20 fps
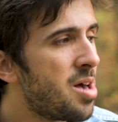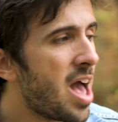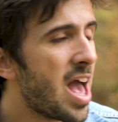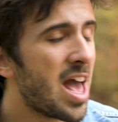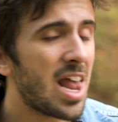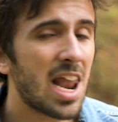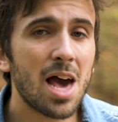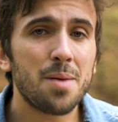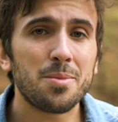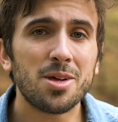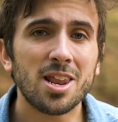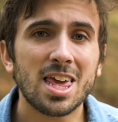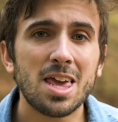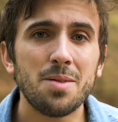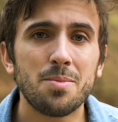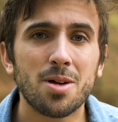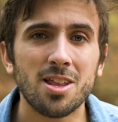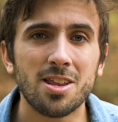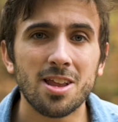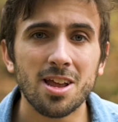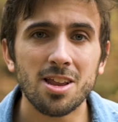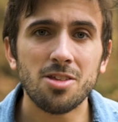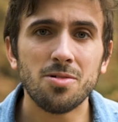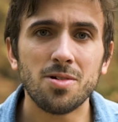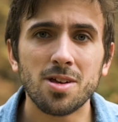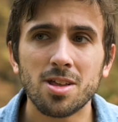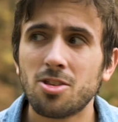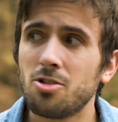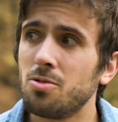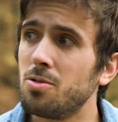and I'm gonna keep
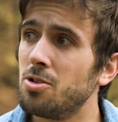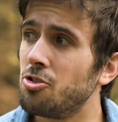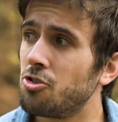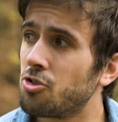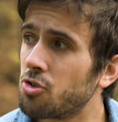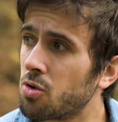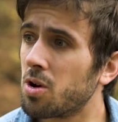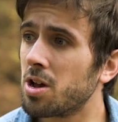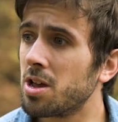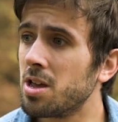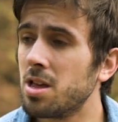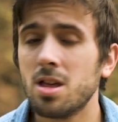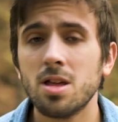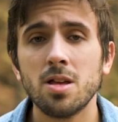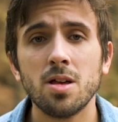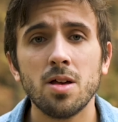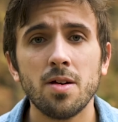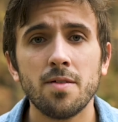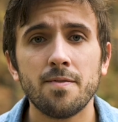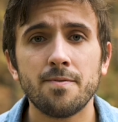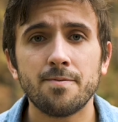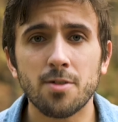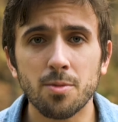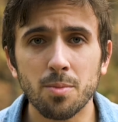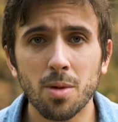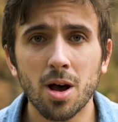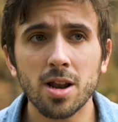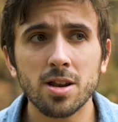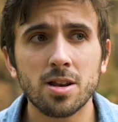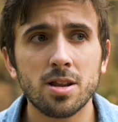continuing to enjoy
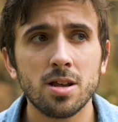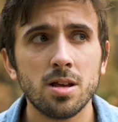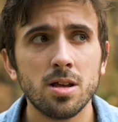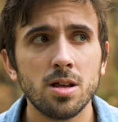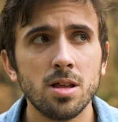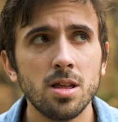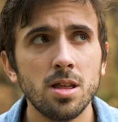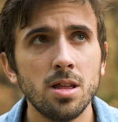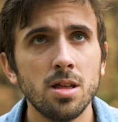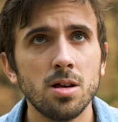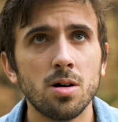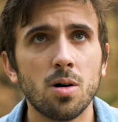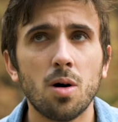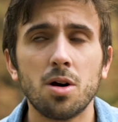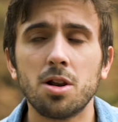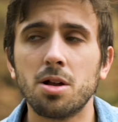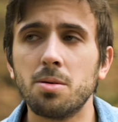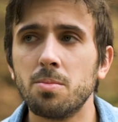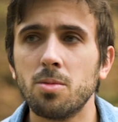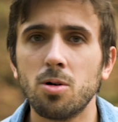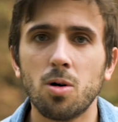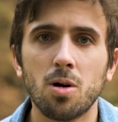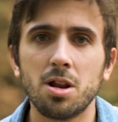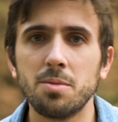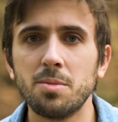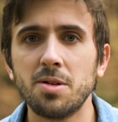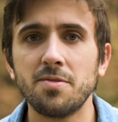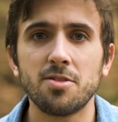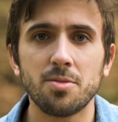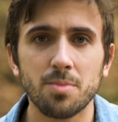Vermont autumn
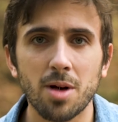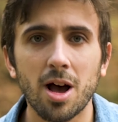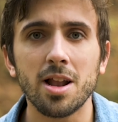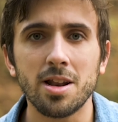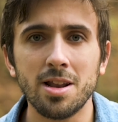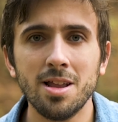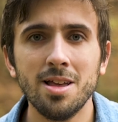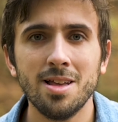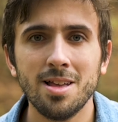in Vermont.